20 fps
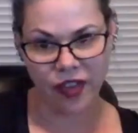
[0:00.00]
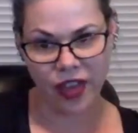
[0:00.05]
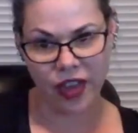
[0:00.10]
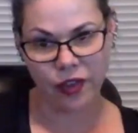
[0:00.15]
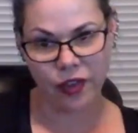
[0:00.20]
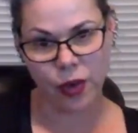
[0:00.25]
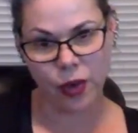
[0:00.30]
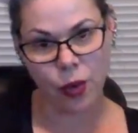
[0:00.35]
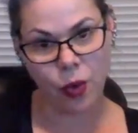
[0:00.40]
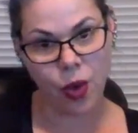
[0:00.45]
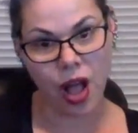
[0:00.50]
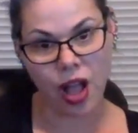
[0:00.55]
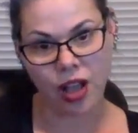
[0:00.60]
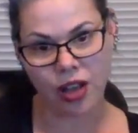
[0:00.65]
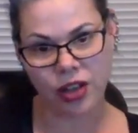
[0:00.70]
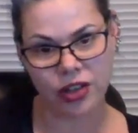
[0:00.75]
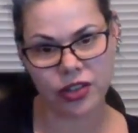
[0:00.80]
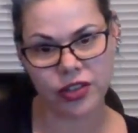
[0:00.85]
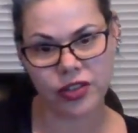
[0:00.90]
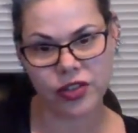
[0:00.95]
favorite
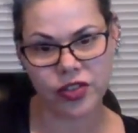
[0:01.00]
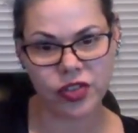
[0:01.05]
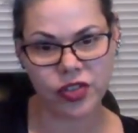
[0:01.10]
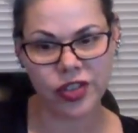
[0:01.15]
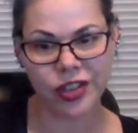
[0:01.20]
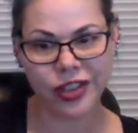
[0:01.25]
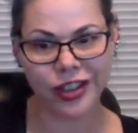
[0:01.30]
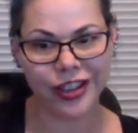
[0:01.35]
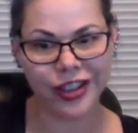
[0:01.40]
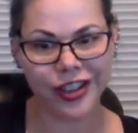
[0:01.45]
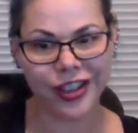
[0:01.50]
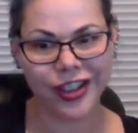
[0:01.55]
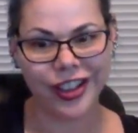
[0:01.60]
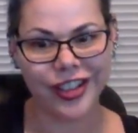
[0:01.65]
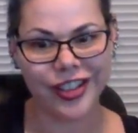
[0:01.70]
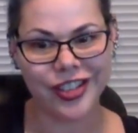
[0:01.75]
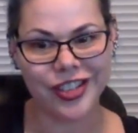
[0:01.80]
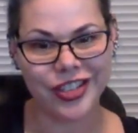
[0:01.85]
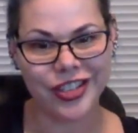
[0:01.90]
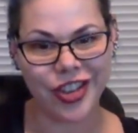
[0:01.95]
walkers.
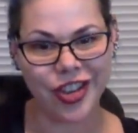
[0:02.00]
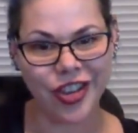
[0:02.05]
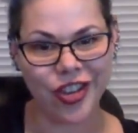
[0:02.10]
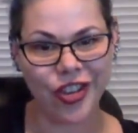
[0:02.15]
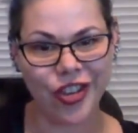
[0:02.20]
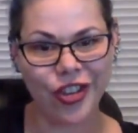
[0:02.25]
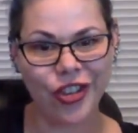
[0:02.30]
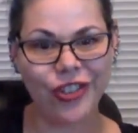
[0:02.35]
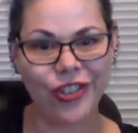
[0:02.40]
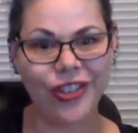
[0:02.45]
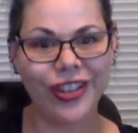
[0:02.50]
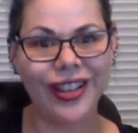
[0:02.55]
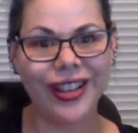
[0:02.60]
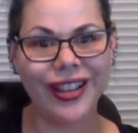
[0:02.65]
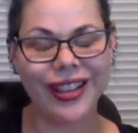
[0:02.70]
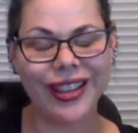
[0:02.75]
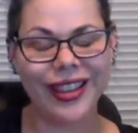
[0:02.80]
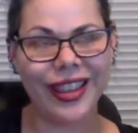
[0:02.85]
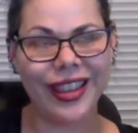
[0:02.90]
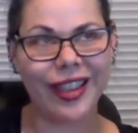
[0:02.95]
So
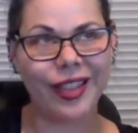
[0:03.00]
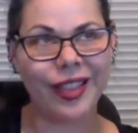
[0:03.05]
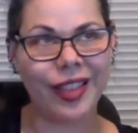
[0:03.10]
like,